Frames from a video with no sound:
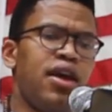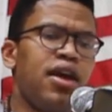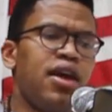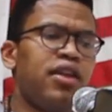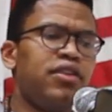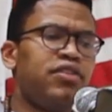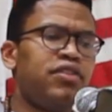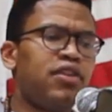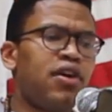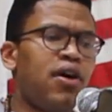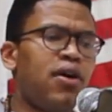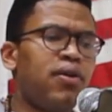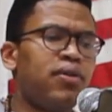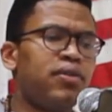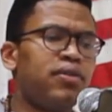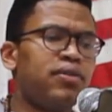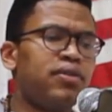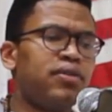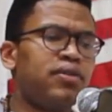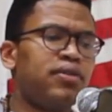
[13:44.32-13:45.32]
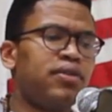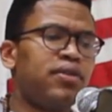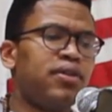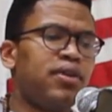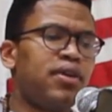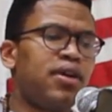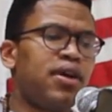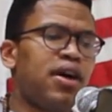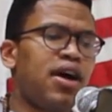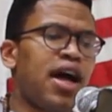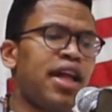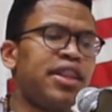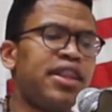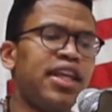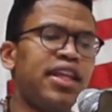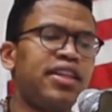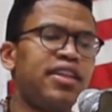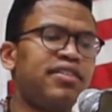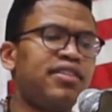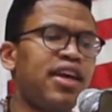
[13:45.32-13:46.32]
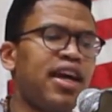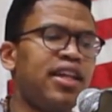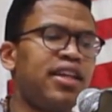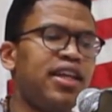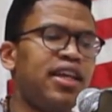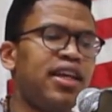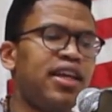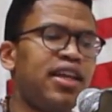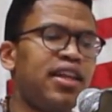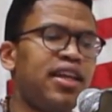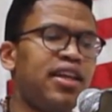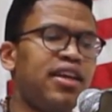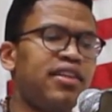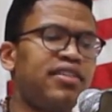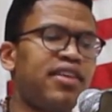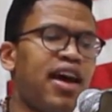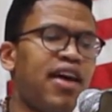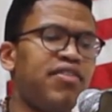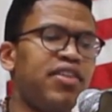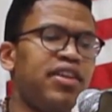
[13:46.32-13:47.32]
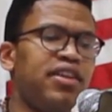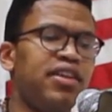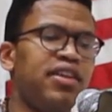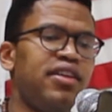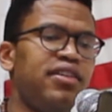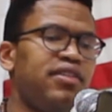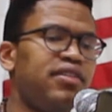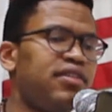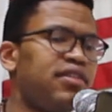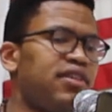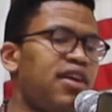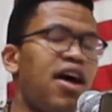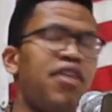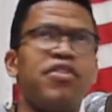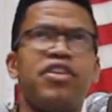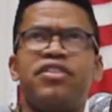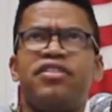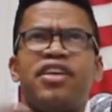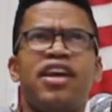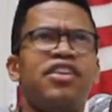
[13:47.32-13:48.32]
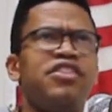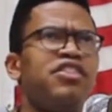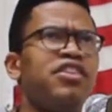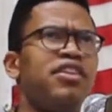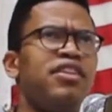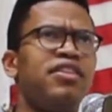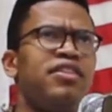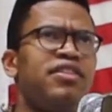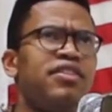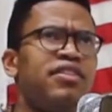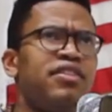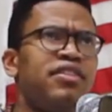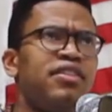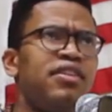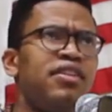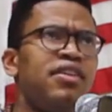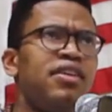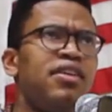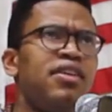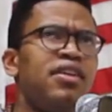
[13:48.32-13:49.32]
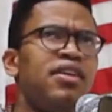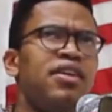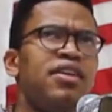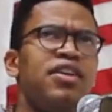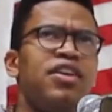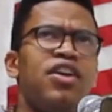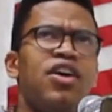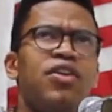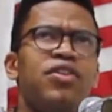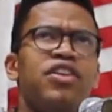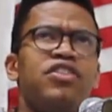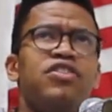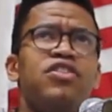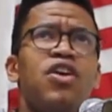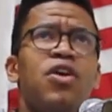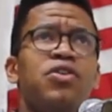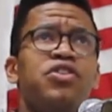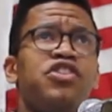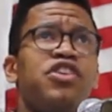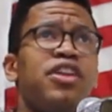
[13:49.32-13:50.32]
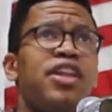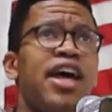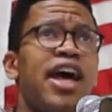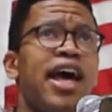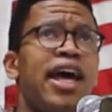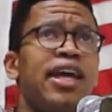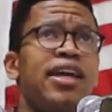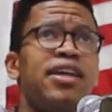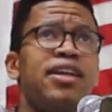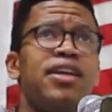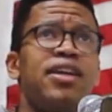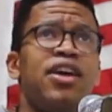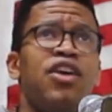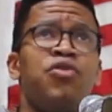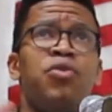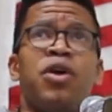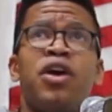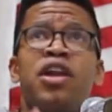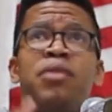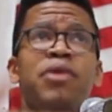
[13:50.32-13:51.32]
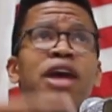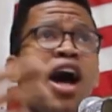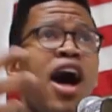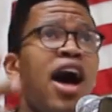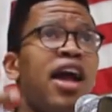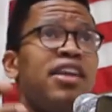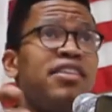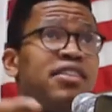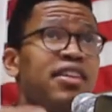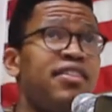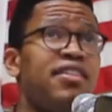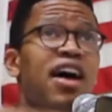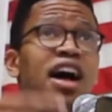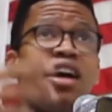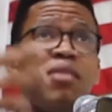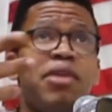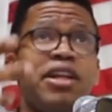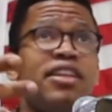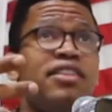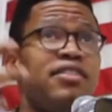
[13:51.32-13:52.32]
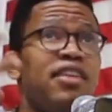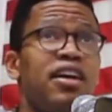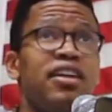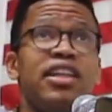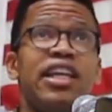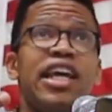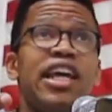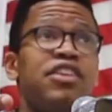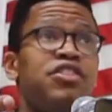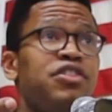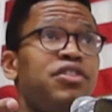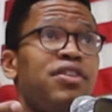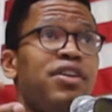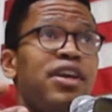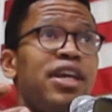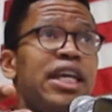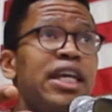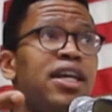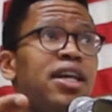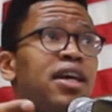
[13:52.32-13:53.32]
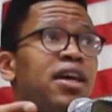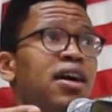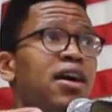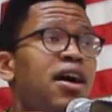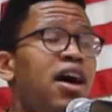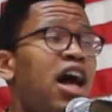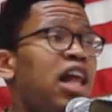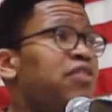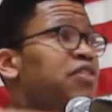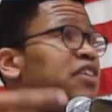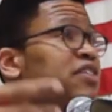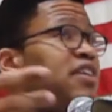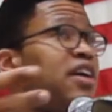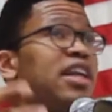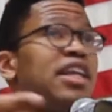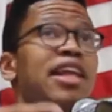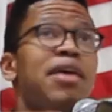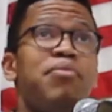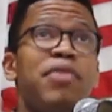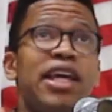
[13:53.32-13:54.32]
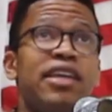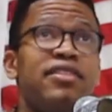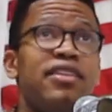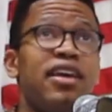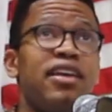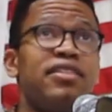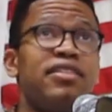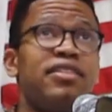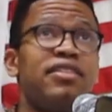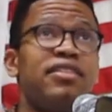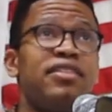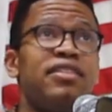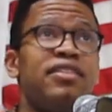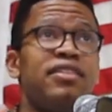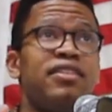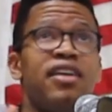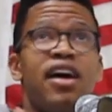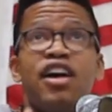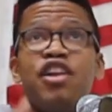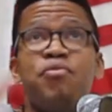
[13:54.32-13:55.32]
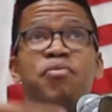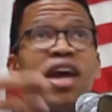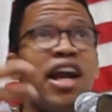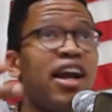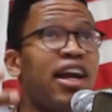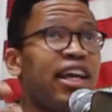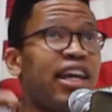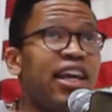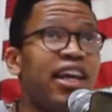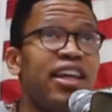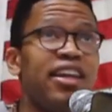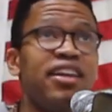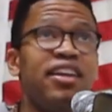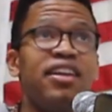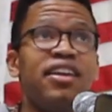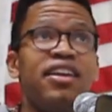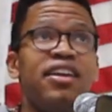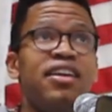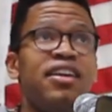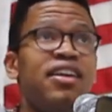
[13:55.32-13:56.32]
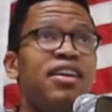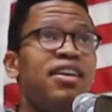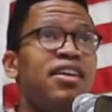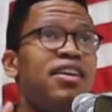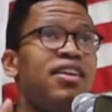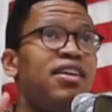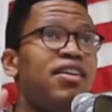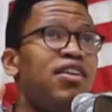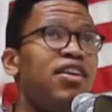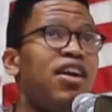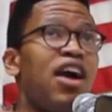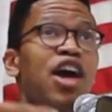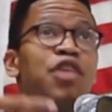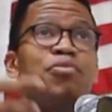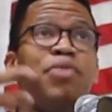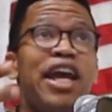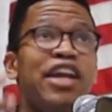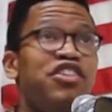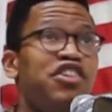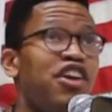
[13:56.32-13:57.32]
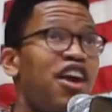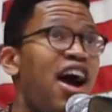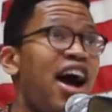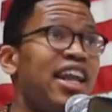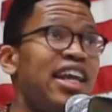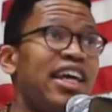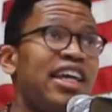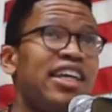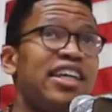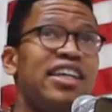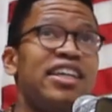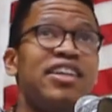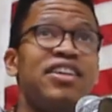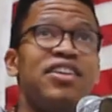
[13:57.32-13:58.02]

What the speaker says: And so I think this idea that us having these conversations, you know, this notion that if we're going to be honest and talk about this ugly history, all of a sudden that makes us un-American or unpatriotic.